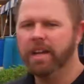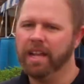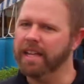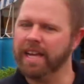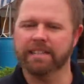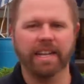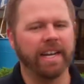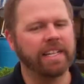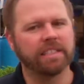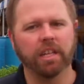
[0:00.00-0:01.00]
Like I said,
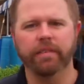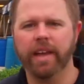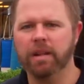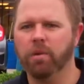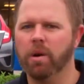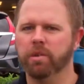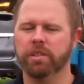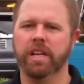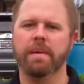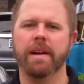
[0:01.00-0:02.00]
it is still available. I want
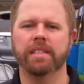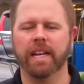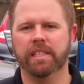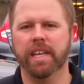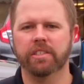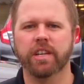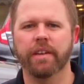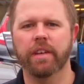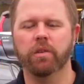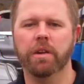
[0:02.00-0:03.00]
you to come out and take a test
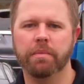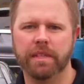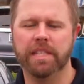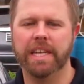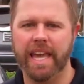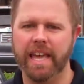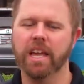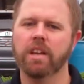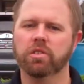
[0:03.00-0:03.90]
drive in it with me today.